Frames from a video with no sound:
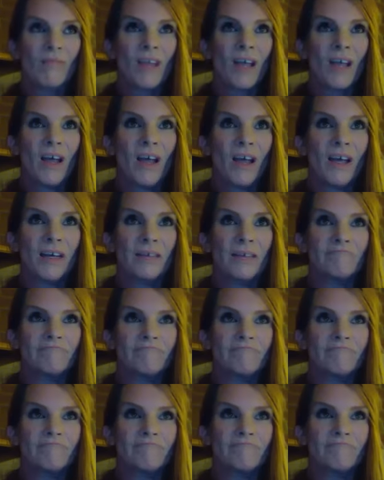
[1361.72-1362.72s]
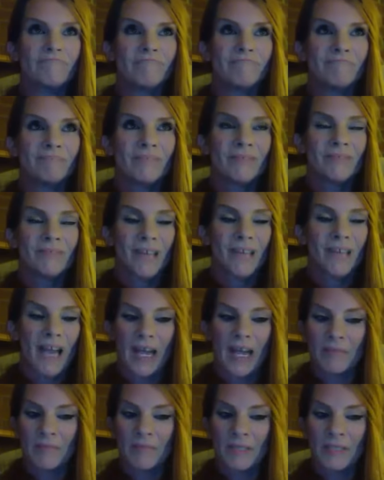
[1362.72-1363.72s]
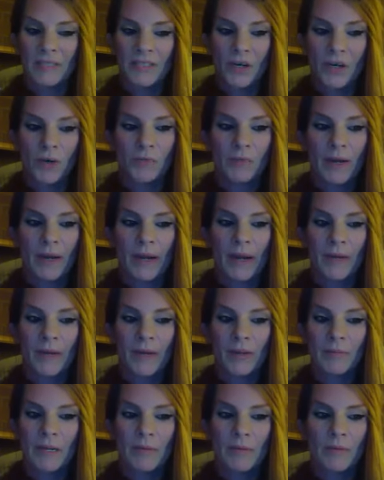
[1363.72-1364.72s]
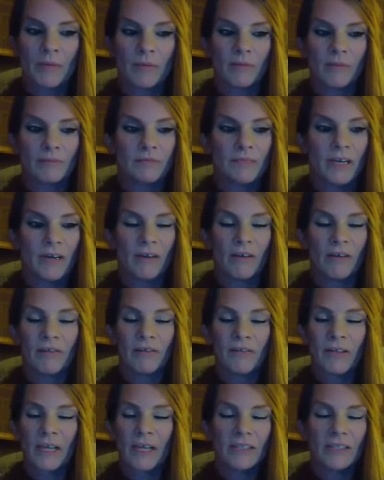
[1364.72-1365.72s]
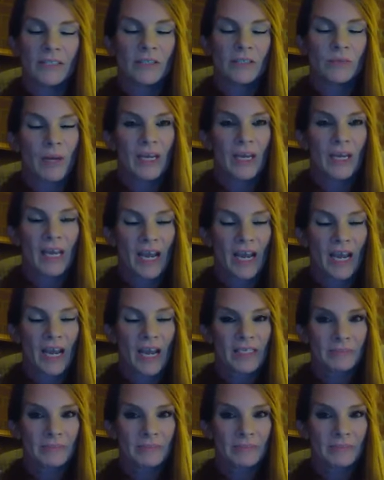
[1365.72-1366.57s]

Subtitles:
I have been told by other people, no, if they hit sweet gas,